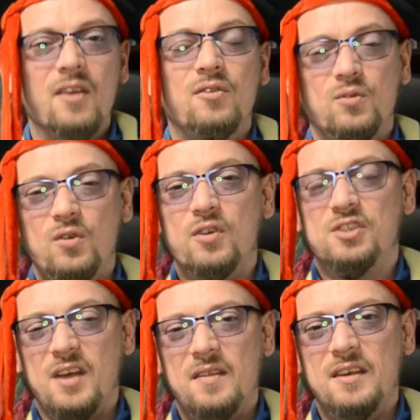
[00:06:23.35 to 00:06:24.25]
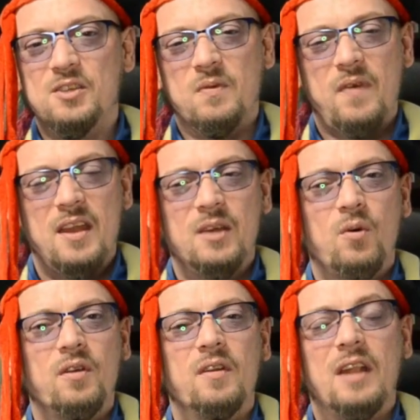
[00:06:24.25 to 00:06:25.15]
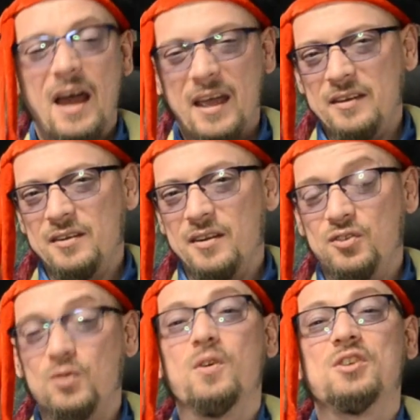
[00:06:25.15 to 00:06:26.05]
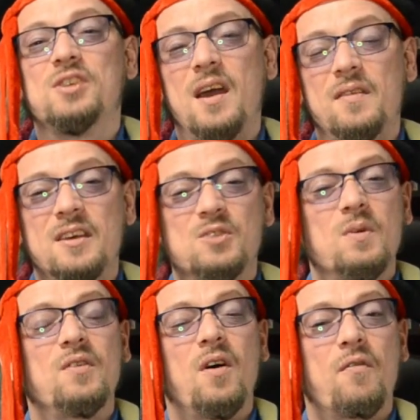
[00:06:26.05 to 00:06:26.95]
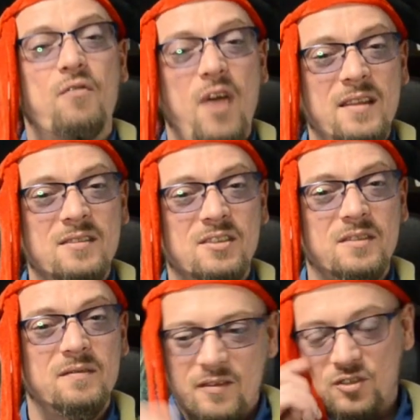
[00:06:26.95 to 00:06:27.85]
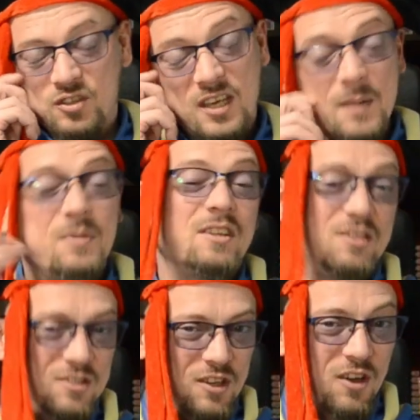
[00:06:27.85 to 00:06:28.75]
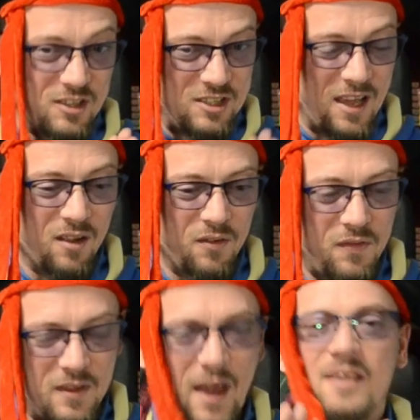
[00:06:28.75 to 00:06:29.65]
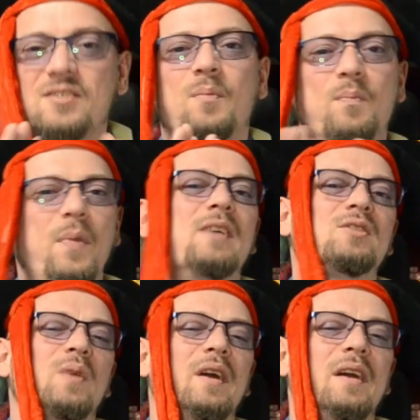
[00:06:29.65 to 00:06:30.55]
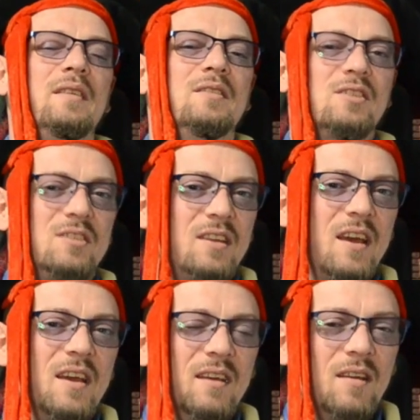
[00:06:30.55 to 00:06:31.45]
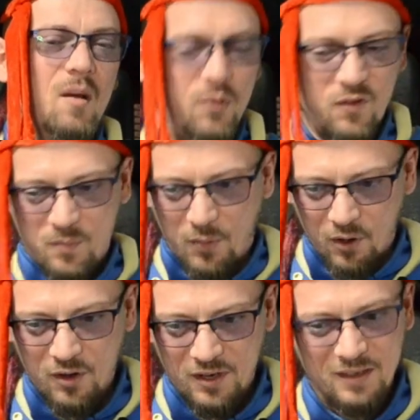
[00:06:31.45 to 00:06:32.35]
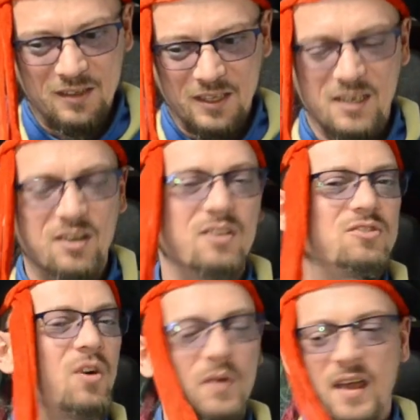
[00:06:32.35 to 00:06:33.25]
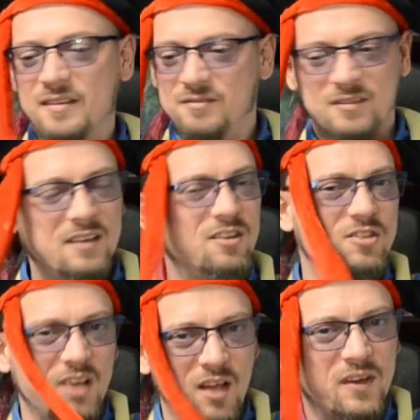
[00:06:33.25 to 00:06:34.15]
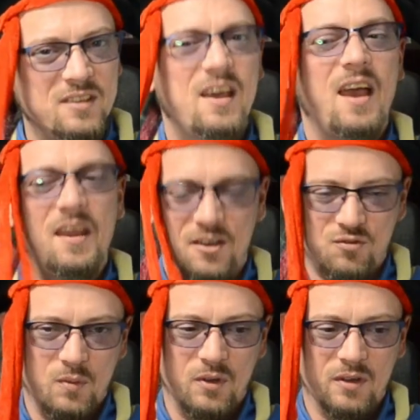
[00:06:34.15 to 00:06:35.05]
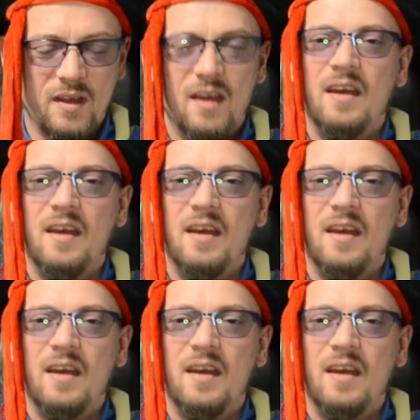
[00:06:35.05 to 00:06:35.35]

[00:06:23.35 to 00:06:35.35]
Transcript: Do not share these with anyone online. Do not share these with your friends. Just keep these to yourself. That is the best way to stay above board and legal. Don't get yourself into any trouble.